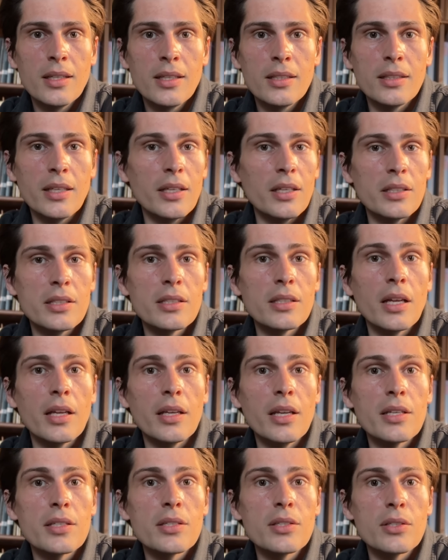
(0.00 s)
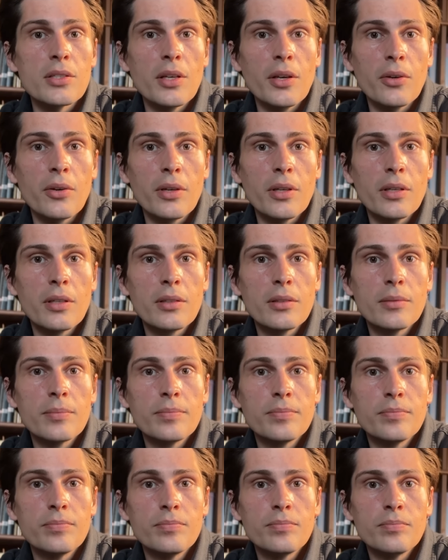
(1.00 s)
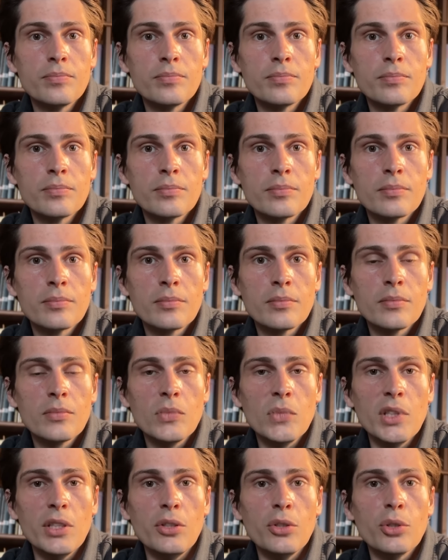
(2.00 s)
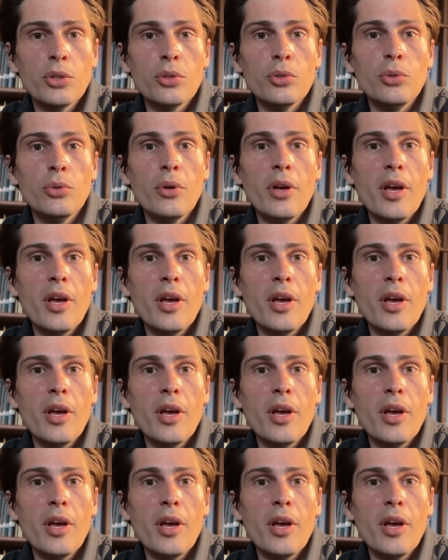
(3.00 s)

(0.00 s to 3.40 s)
that it's not necessary. That you can do